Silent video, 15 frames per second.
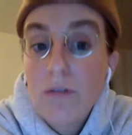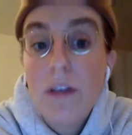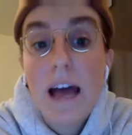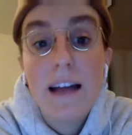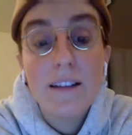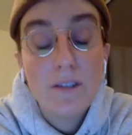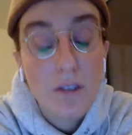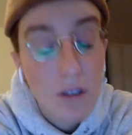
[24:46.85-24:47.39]

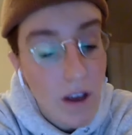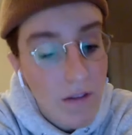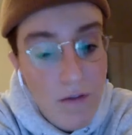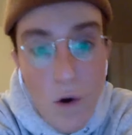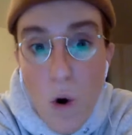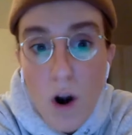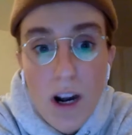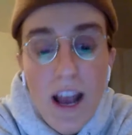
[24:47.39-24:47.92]
That's, of
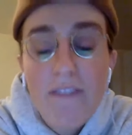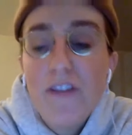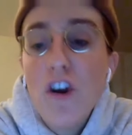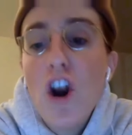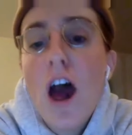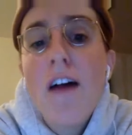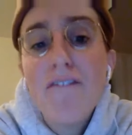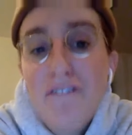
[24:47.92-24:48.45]
course. If
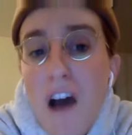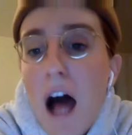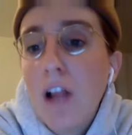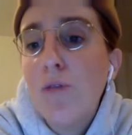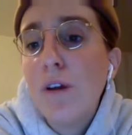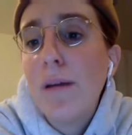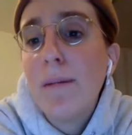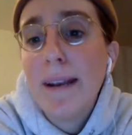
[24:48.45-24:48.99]
you're not
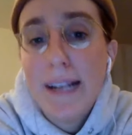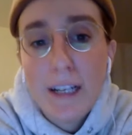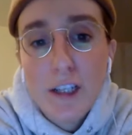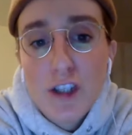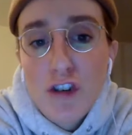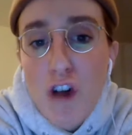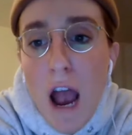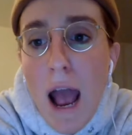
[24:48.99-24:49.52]
following my
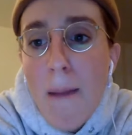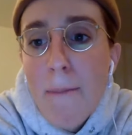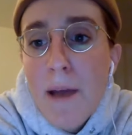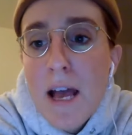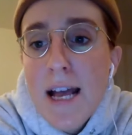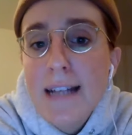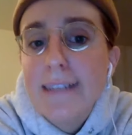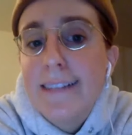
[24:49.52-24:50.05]
Instagram,
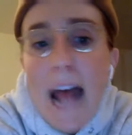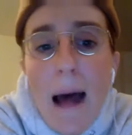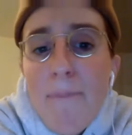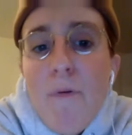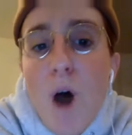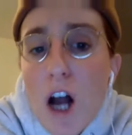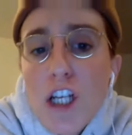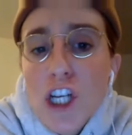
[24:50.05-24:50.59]
stop
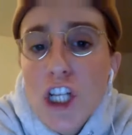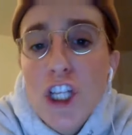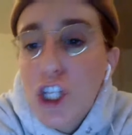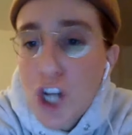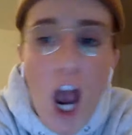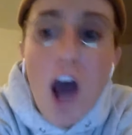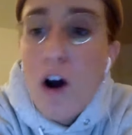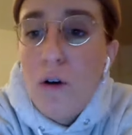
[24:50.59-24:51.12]
watching the
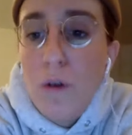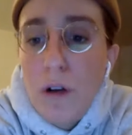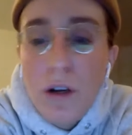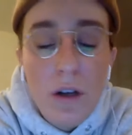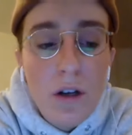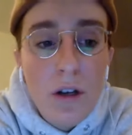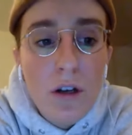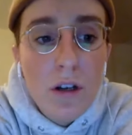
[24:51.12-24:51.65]
show.
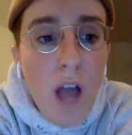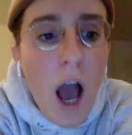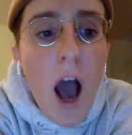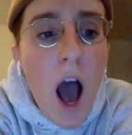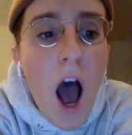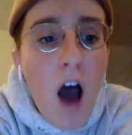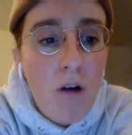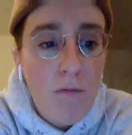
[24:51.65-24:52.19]
Go
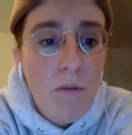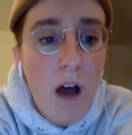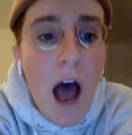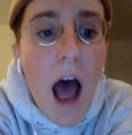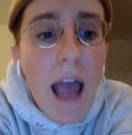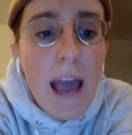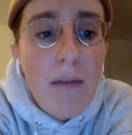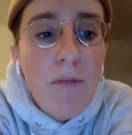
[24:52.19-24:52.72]
home.
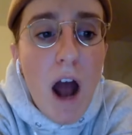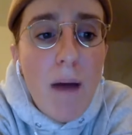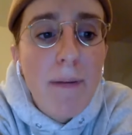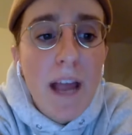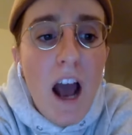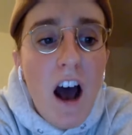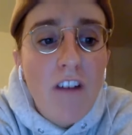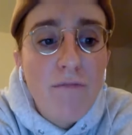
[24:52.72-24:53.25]
I am
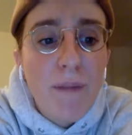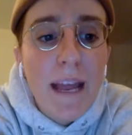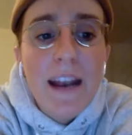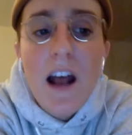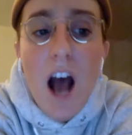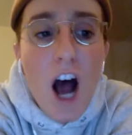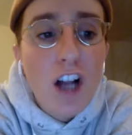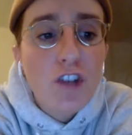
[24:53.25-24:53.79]
Robby
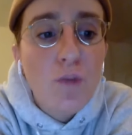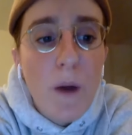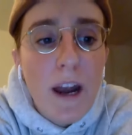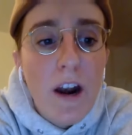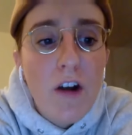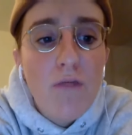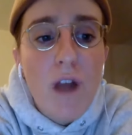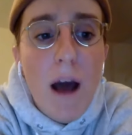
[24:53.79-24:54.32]
Hoffman on
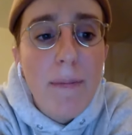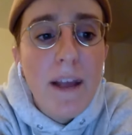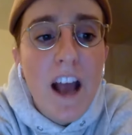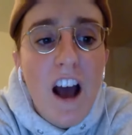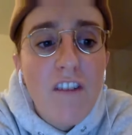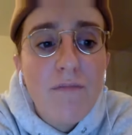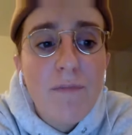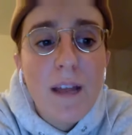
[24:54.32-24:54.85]
Twitter, Robby
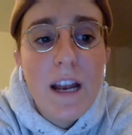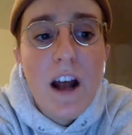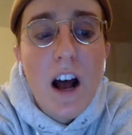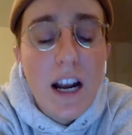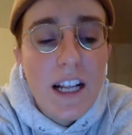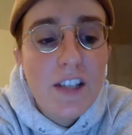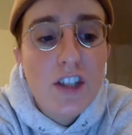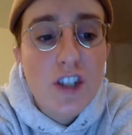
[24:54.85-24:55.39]
Hoffman
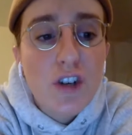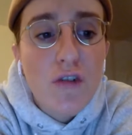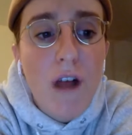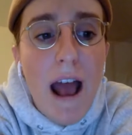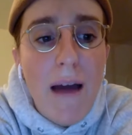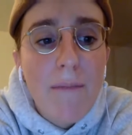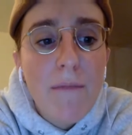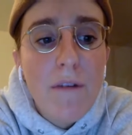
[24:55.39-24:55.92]
on Instagram.